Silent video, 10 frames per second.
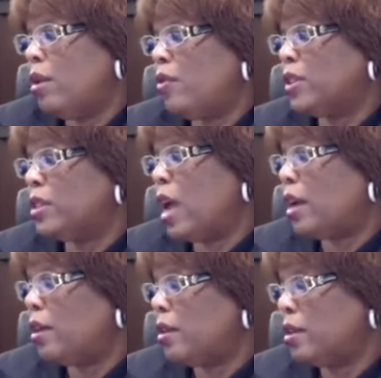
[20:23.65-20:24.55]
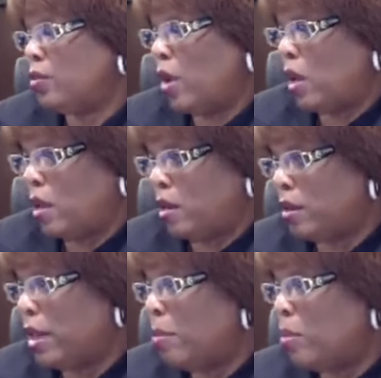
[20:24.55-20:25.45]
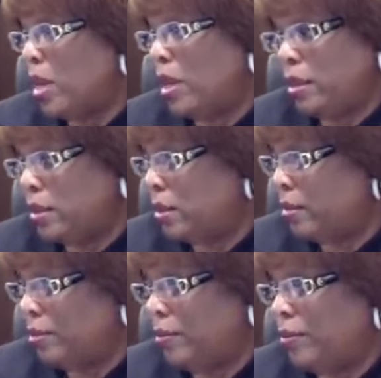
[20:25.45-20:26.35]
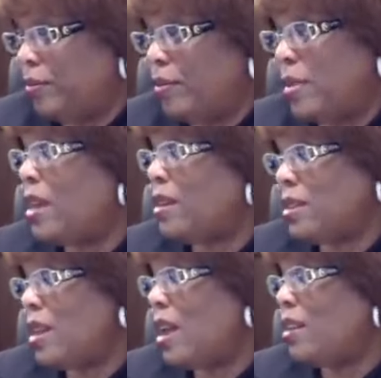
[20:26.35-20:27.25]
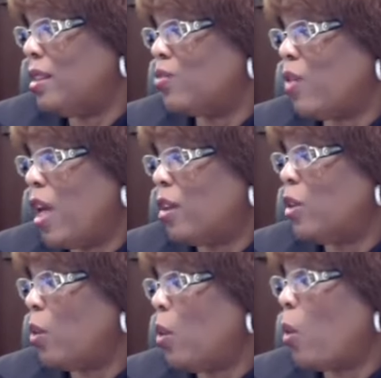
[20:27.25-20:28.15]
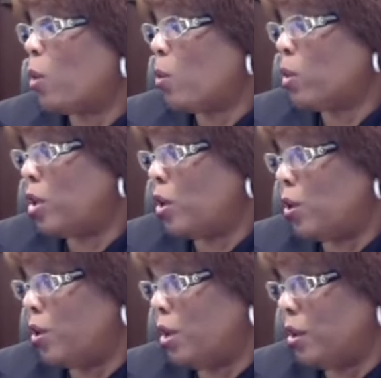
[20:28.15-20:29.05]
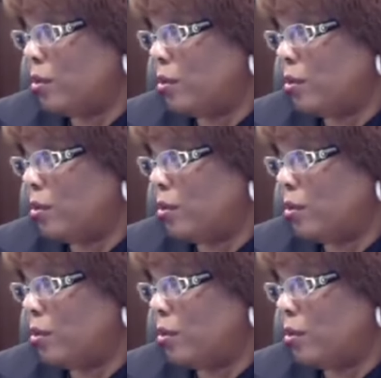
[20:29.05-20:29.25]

If it's not in this file, that means that it's not in this file and no order was heard.